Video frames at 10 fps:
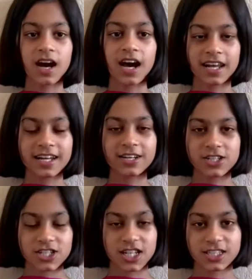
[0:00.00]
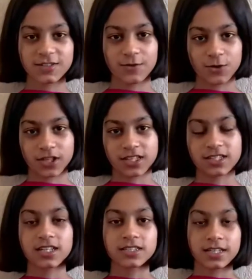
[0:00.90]
Hare Krishna devotees.
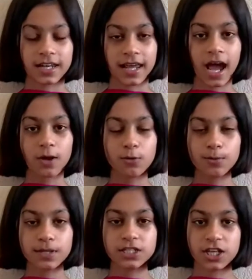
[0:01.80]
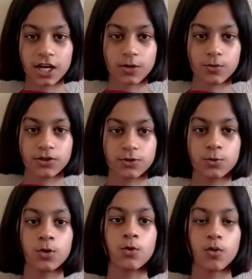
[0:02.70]
Today I will be sharing with
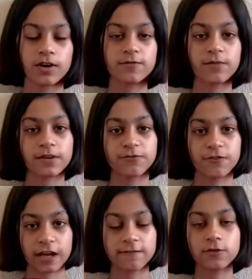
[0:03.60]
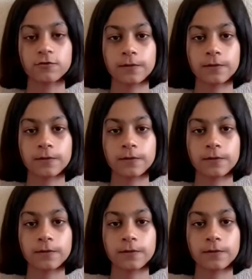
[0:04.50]
you one of my favorite